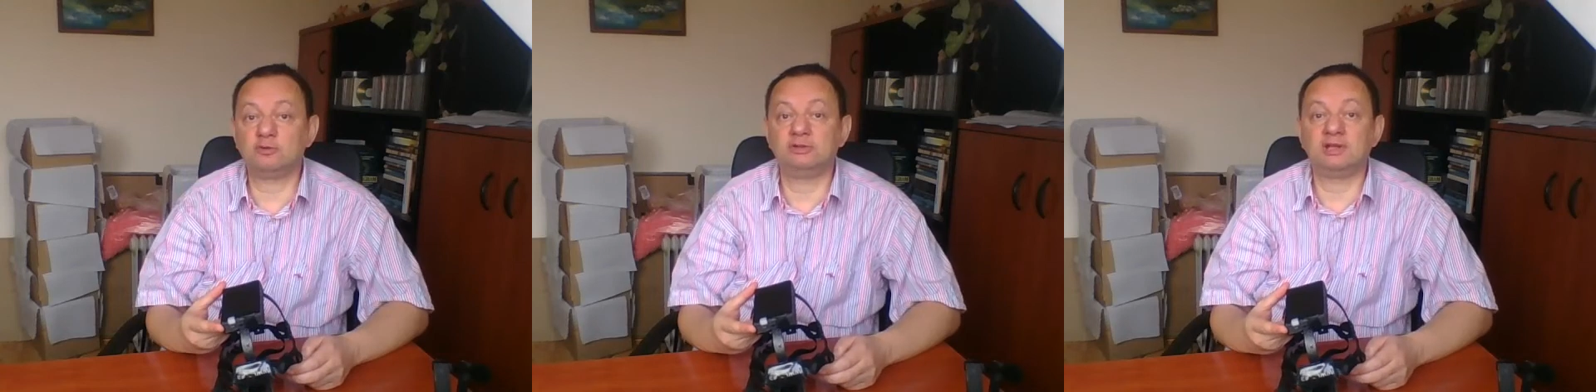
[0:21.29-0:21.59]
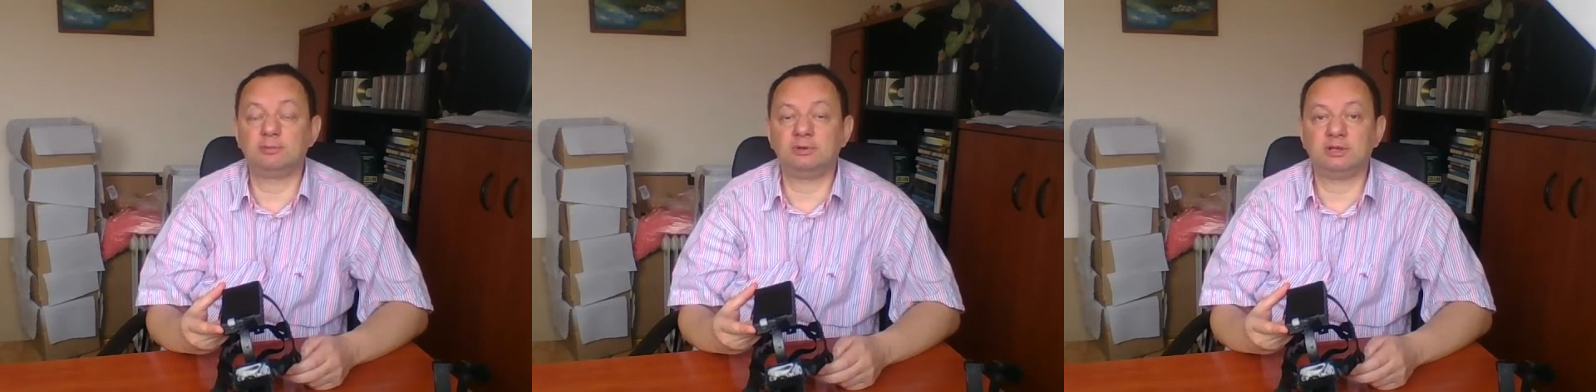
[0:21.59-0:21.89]
with the
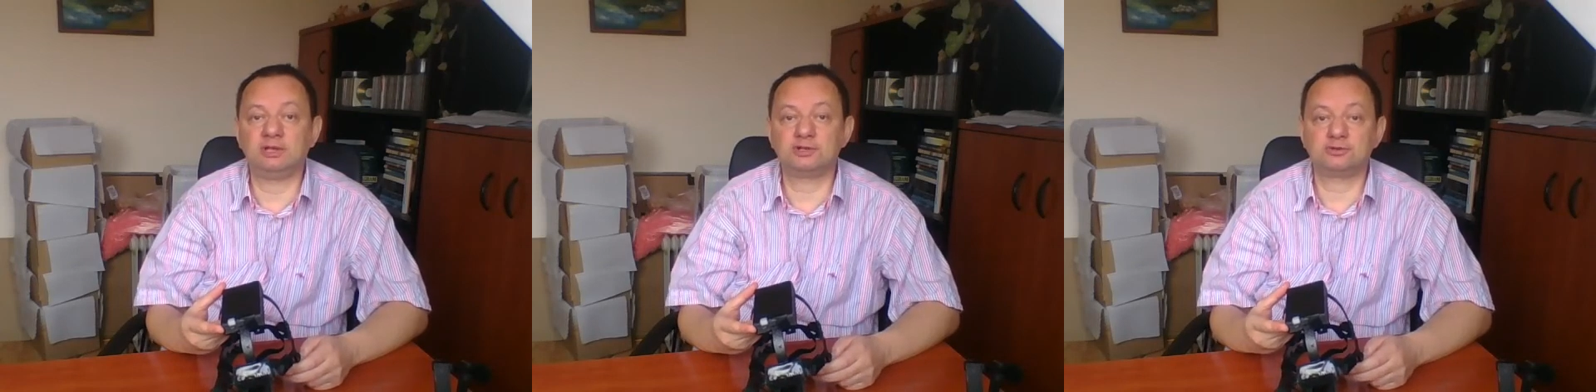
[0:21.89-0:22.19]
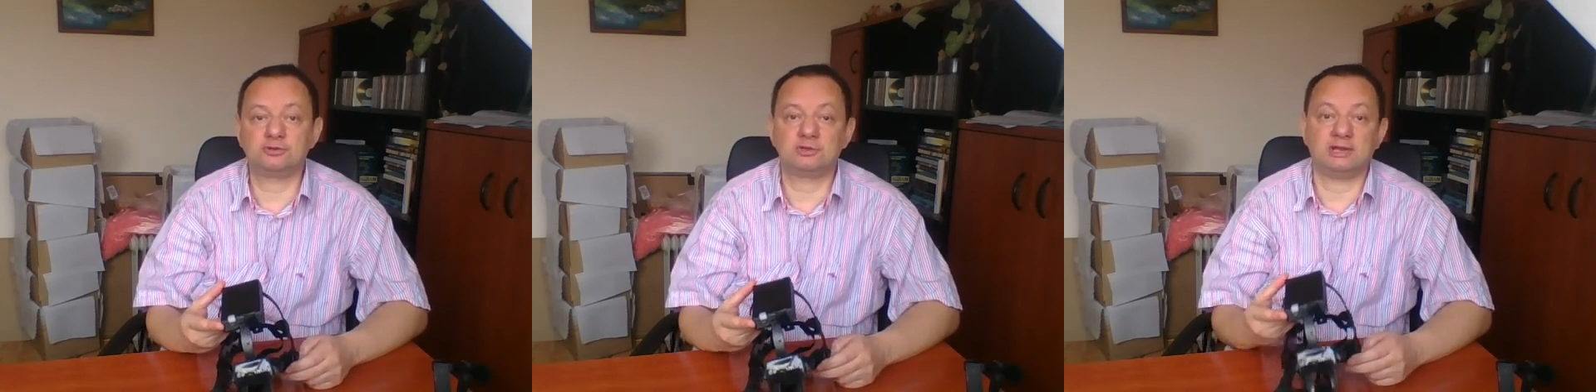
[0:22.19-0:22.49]

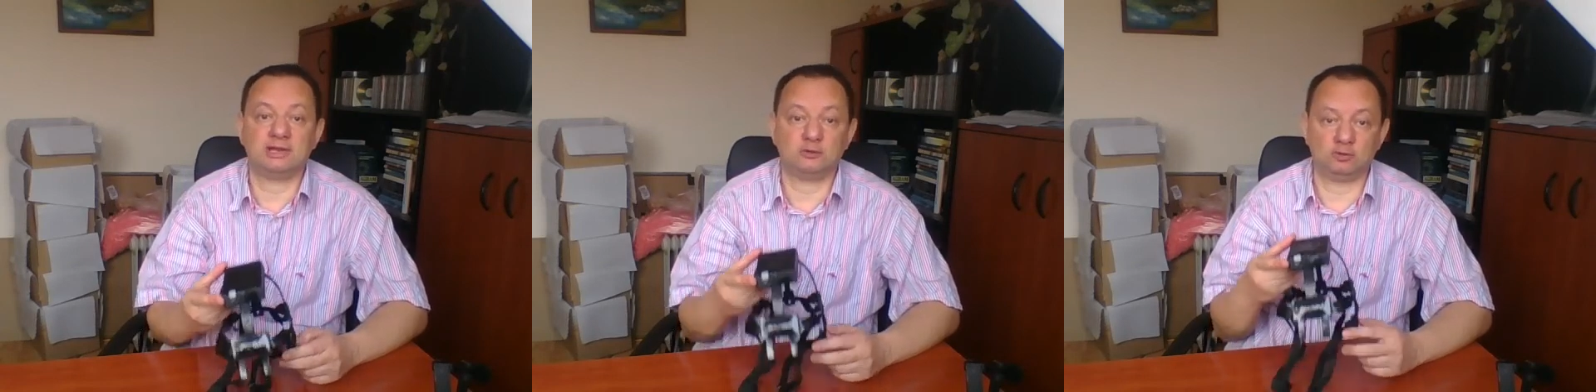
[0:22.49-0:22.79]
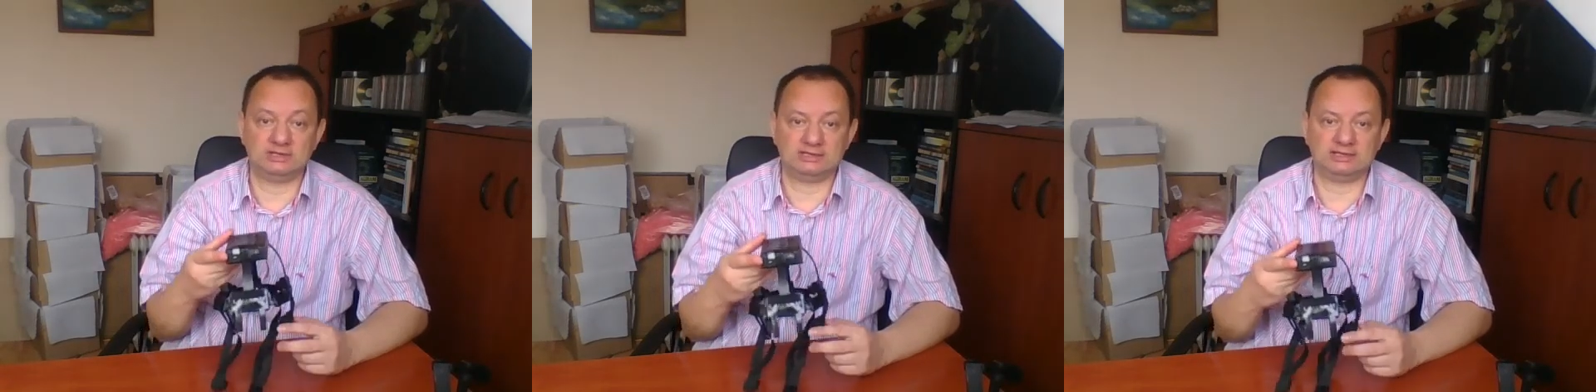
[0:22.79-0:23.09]
application and
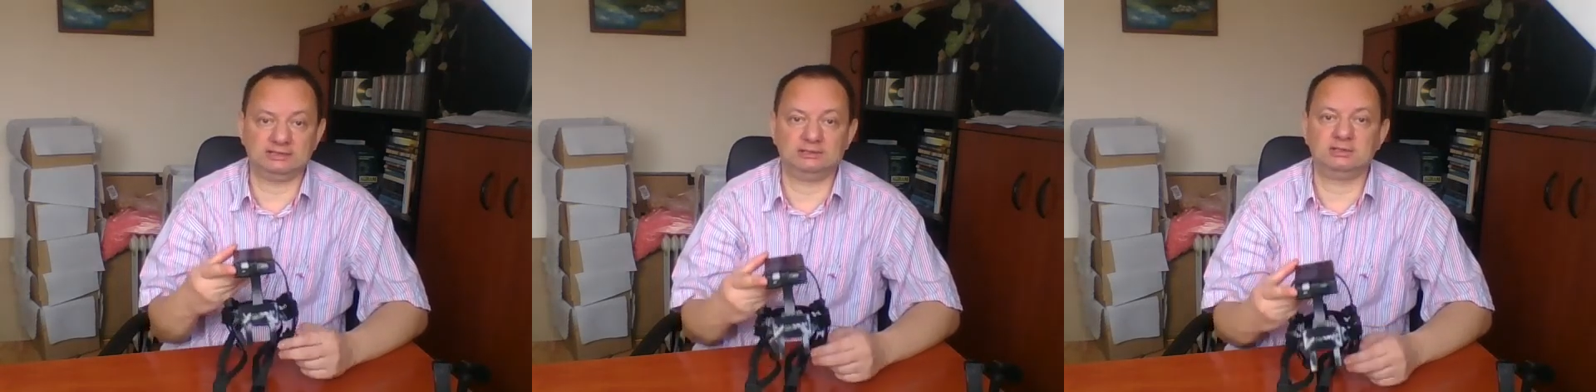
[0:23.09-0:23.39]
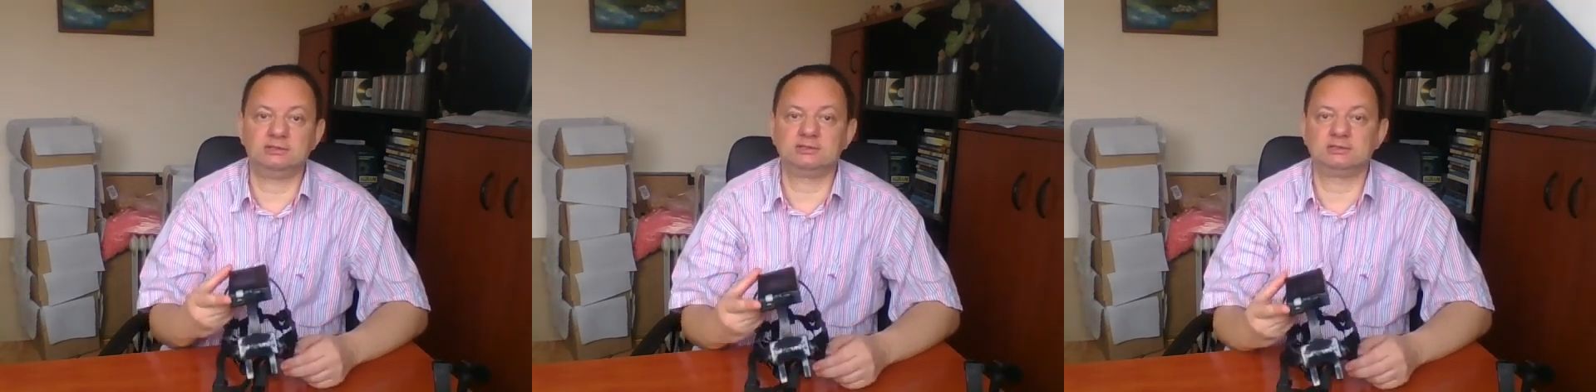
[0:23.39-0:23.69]
with the
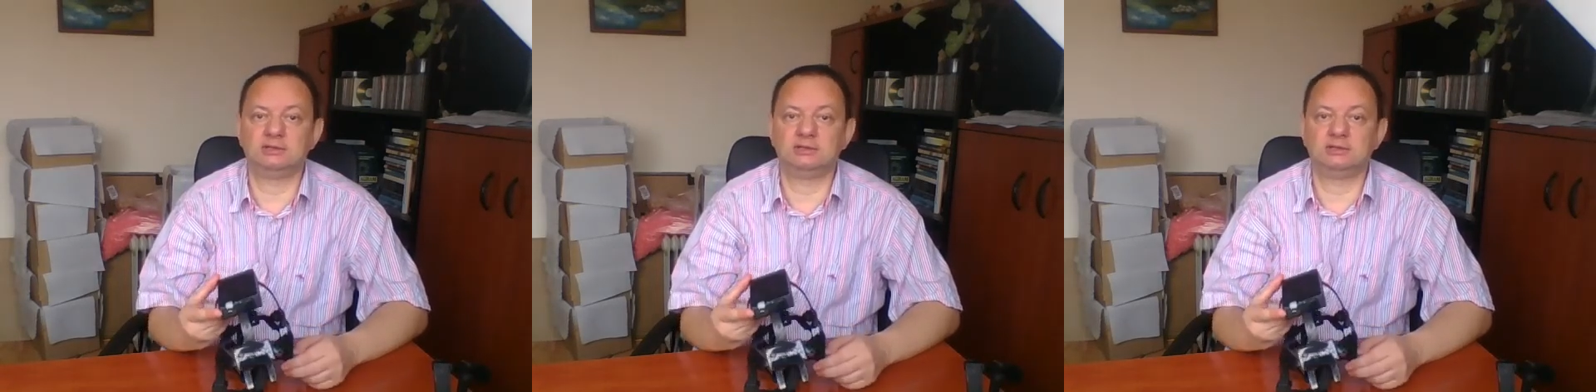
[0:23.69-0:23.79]
settings.